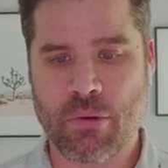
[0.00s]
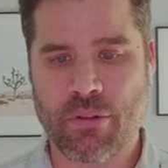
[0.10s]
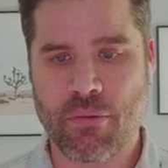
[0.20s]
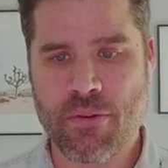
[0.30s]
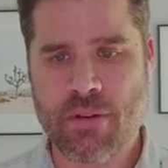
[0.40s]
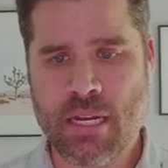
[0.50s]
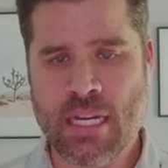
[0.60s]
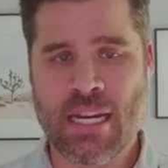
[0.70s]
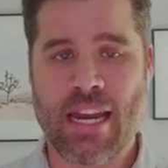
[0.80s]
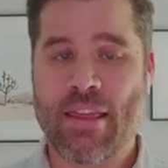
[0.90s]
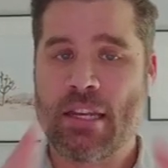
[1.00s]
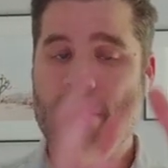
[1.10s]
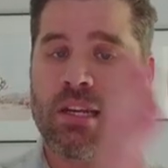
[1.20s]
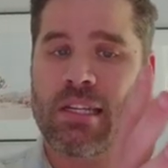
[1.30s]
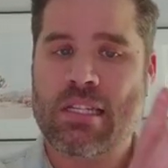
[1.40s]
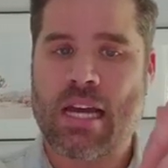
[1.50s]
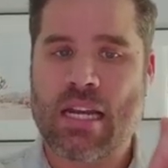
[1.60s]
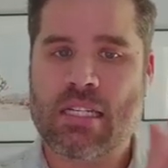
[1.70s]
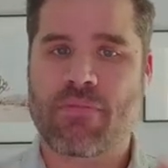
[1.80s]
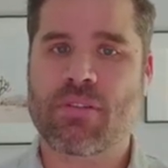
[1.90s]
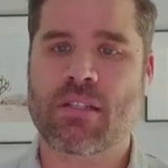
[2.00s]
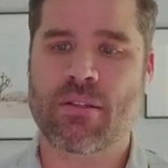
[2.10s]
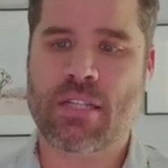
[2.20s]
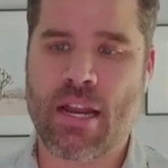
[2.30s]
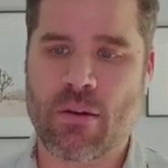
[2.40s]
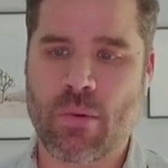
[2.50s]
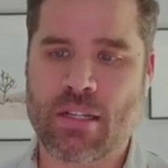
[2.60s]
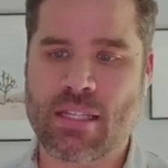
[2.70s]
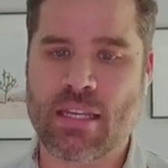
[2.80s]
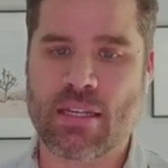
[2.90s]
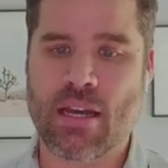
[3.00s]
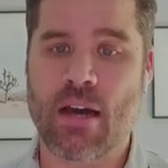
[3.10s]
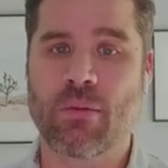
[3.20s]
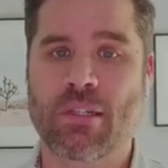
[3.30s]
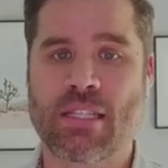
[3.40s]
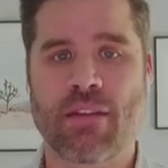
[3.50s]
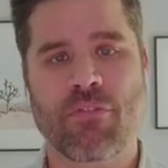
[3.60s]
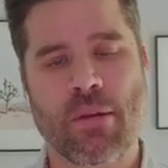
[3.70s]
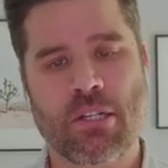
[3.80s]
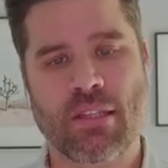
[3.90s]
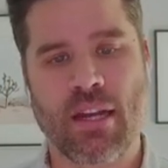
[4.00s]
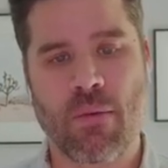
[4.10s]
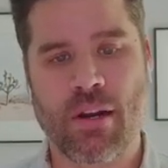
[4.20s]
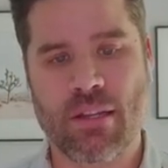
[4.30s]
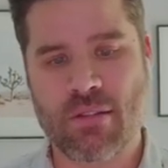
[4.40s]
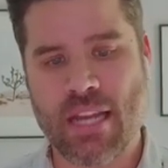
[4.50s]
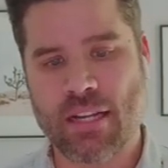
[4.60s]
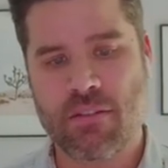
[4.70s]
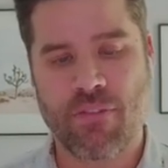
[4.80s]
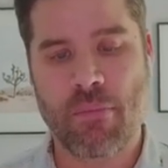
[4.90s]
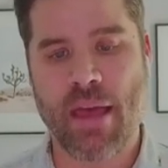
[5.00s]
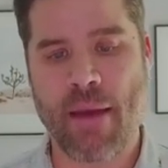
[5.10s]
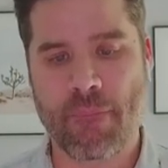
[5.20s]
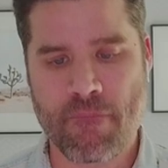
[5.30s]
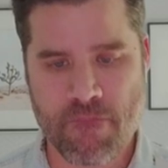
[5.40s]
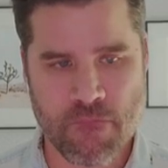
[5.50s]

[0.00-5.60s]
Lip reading: to pull through. And then you can decide as a facilitator what's the information that I want to use next from that.